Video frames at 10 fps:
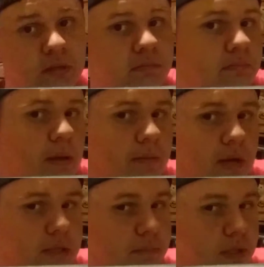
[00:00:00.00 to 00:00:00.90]
Maybe
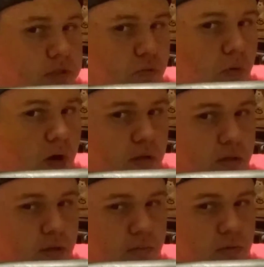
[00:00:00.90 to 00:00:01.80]
not the best
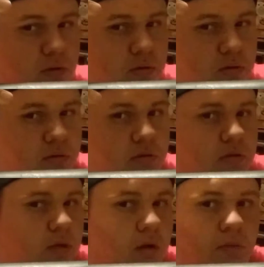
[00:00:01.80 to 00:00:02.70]
quality one.
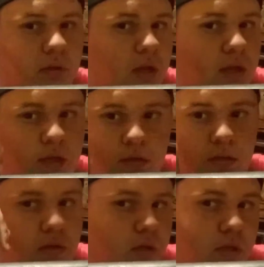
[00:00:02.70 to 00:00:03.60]
Not one like
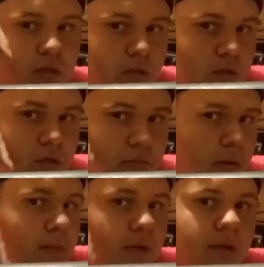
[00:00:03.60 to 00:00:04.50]
you
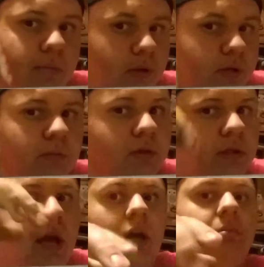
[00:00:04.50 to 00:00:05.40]
probably get a better deal with the
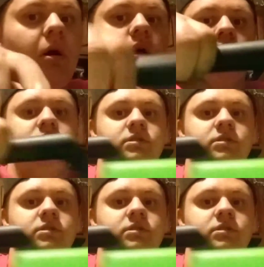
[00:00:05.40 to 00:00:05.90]
tackle box.